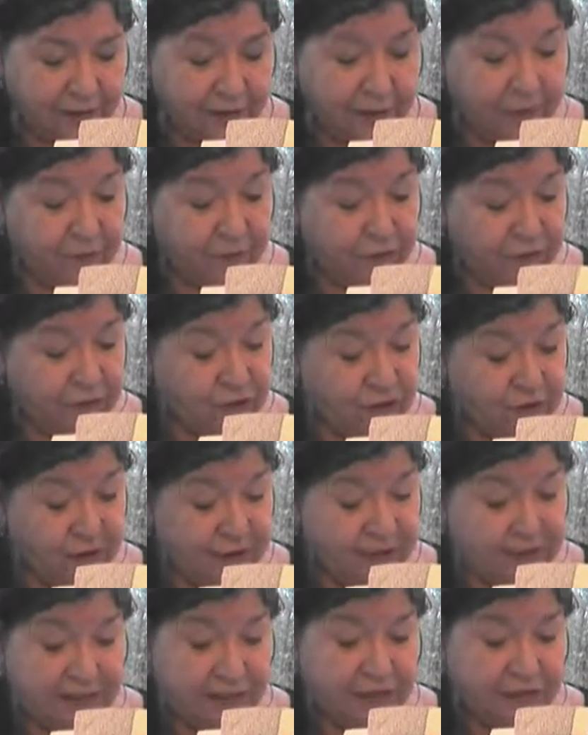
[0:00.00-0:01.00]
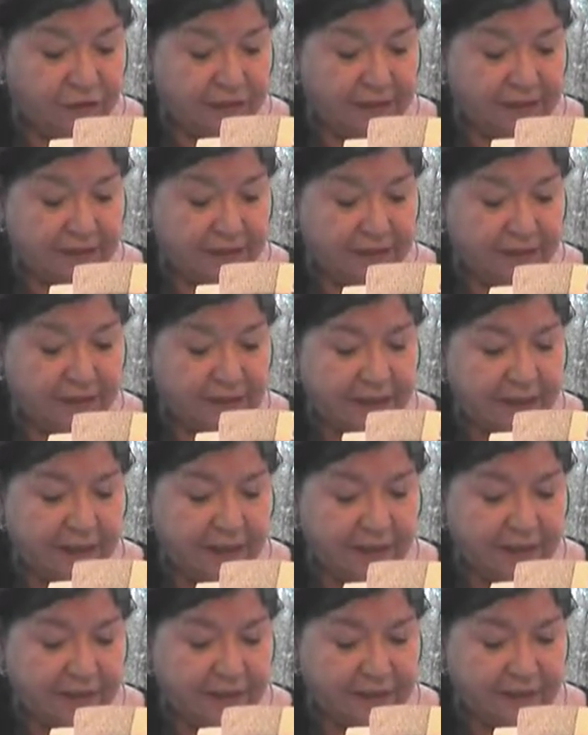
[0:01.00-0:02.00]
The vision seriously
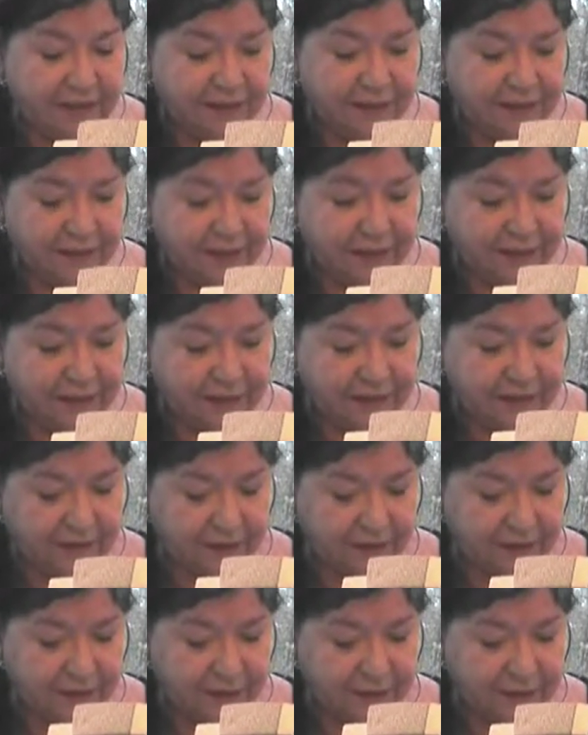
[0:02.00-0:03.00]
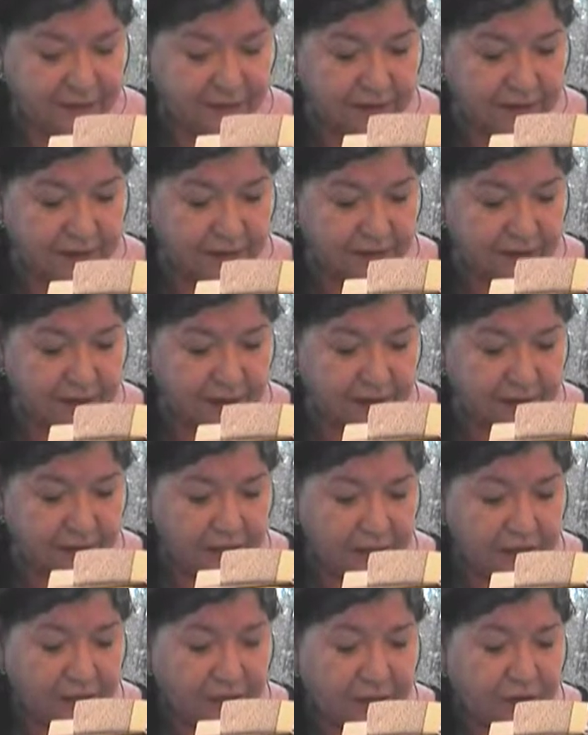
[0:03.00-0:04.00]
intends to say,
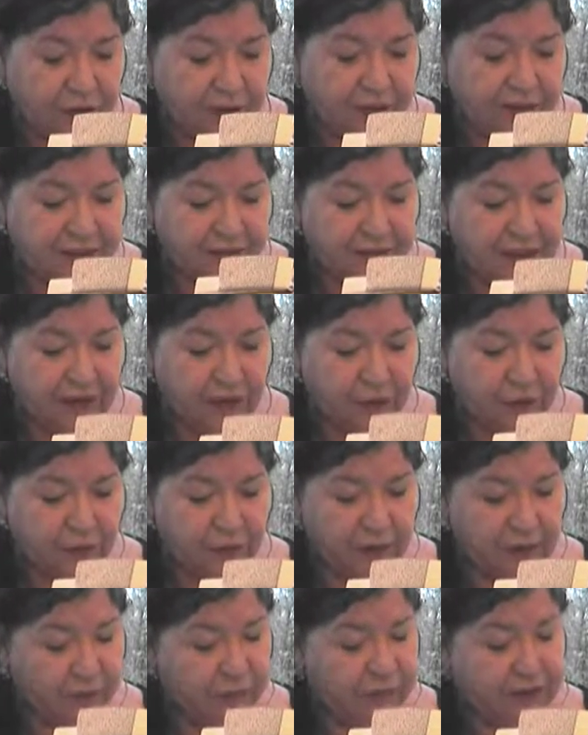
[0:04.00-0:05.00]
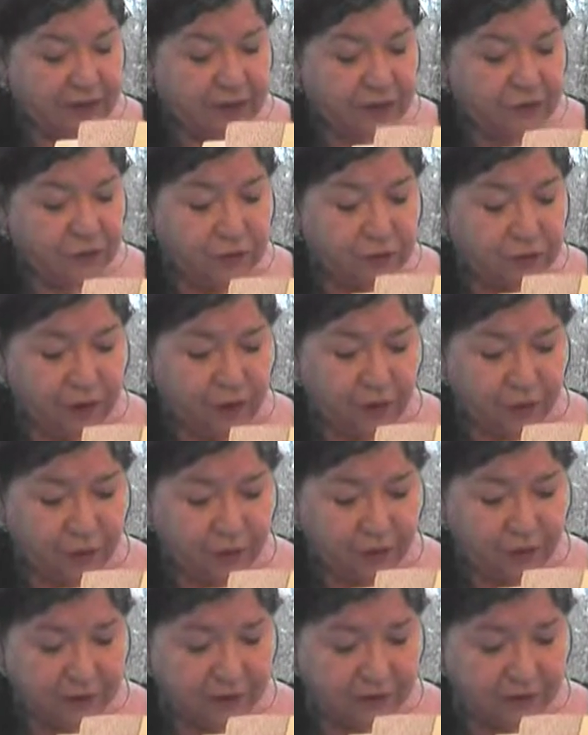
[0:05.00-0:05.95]
if I could tell you, I would let you know.